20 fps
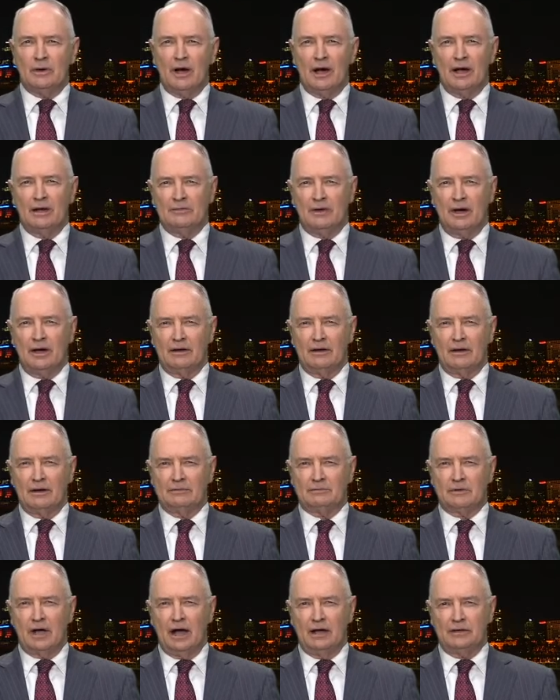uh
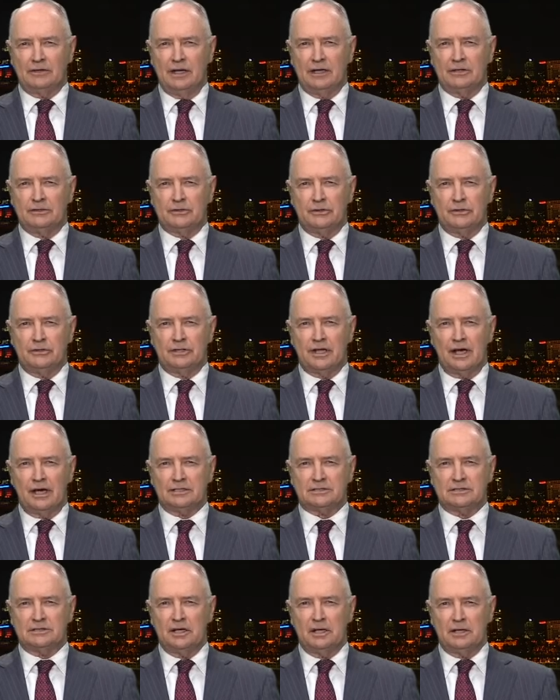in
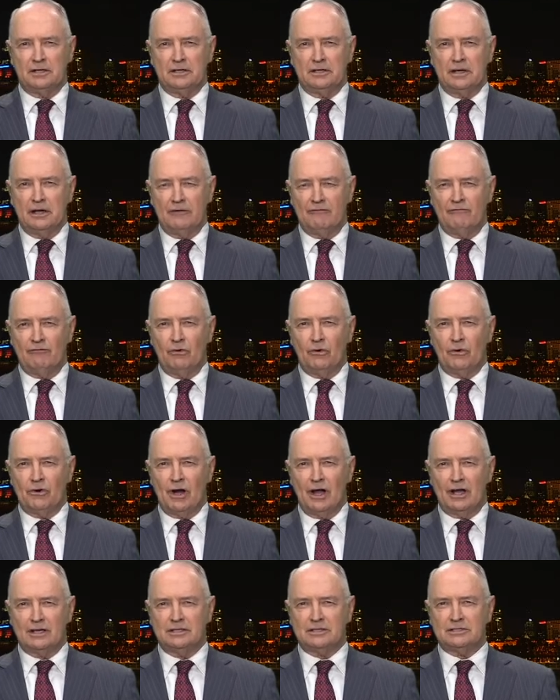
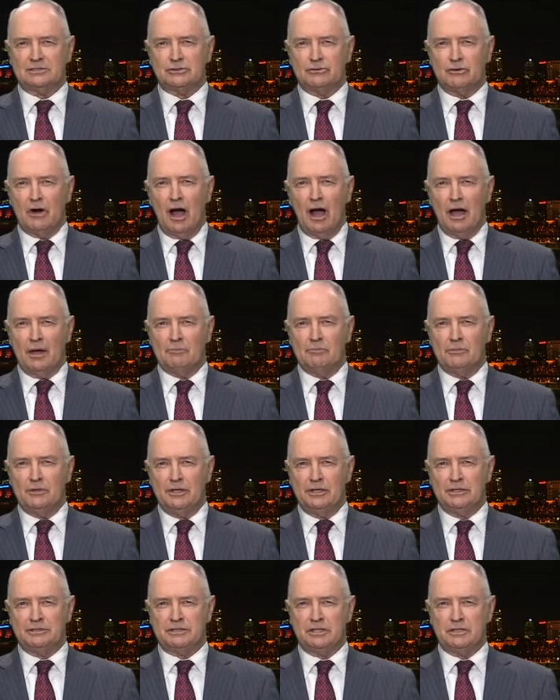2004, I described
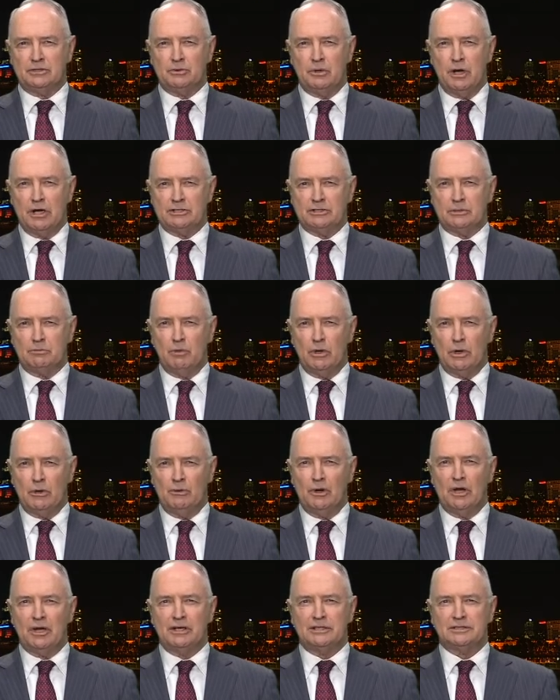the situation we
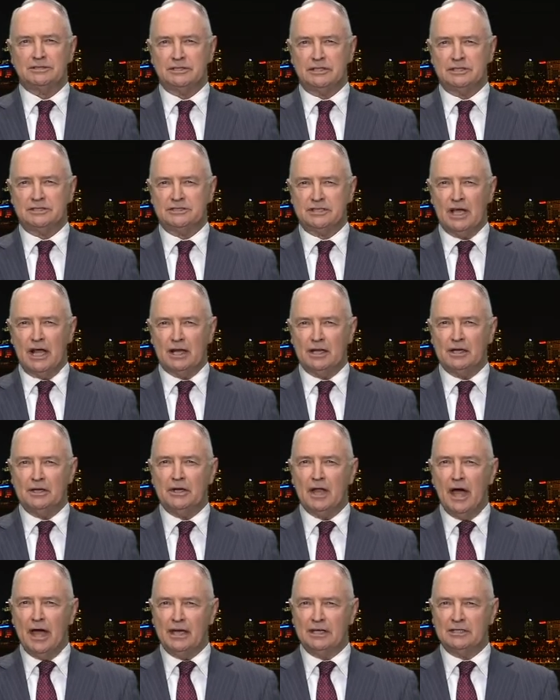were in as the
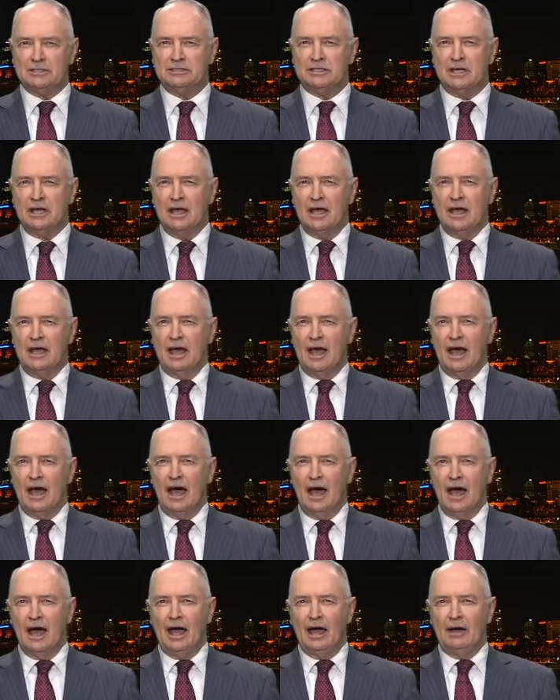salad days
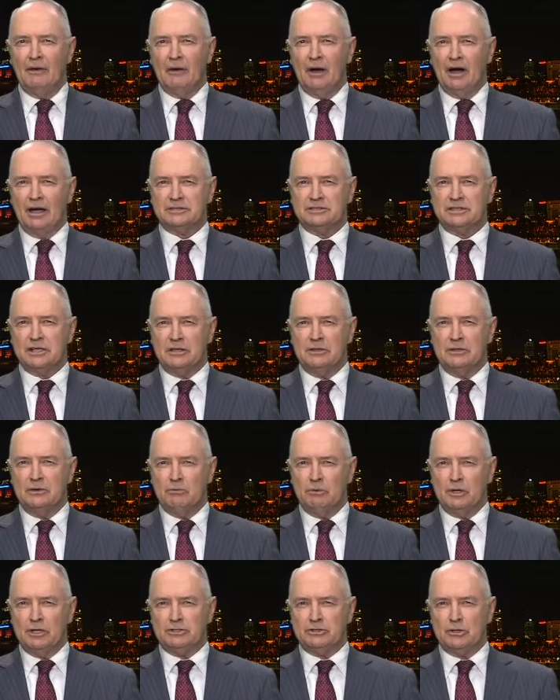uh, I said
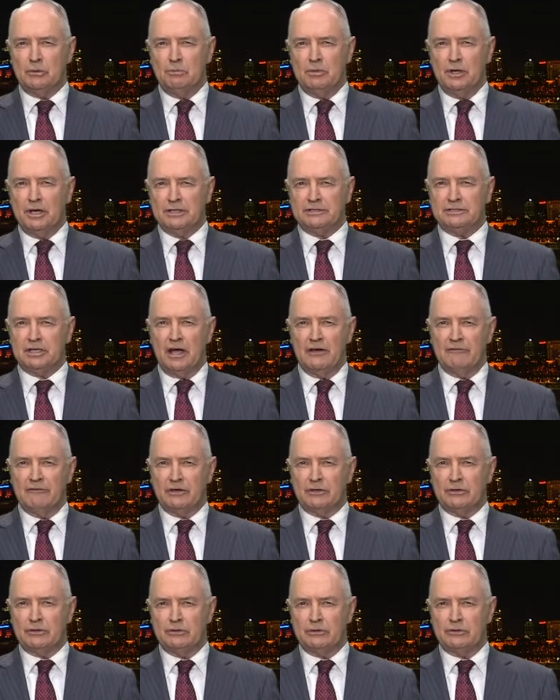that we should be
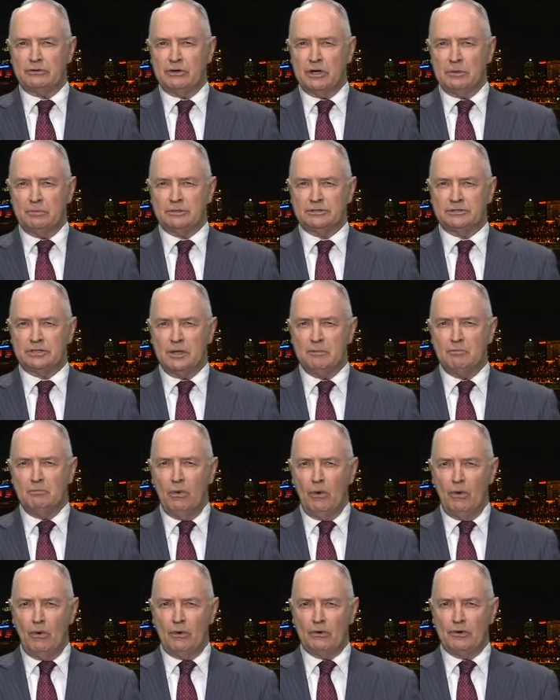saving 2 or 3%
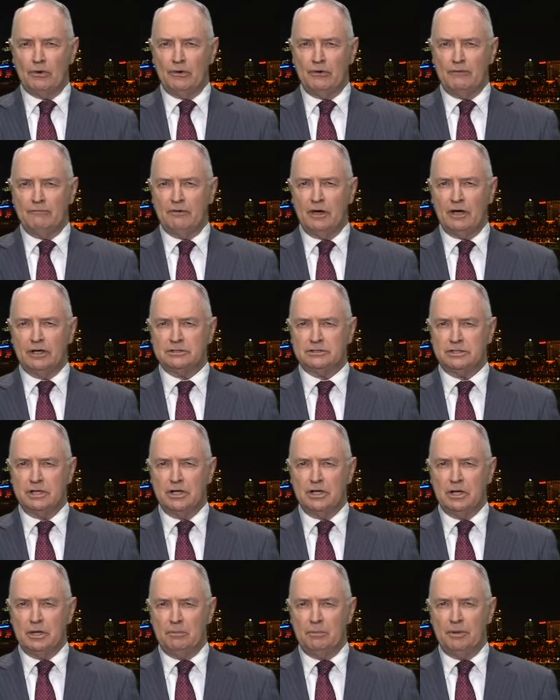more of uh,
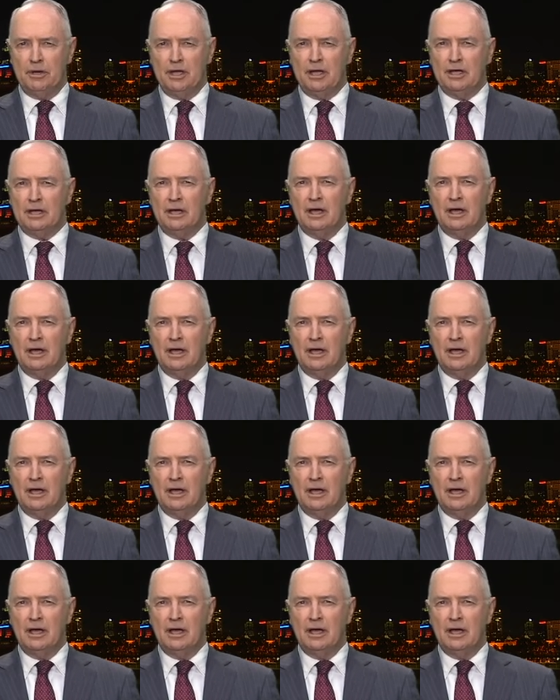GDP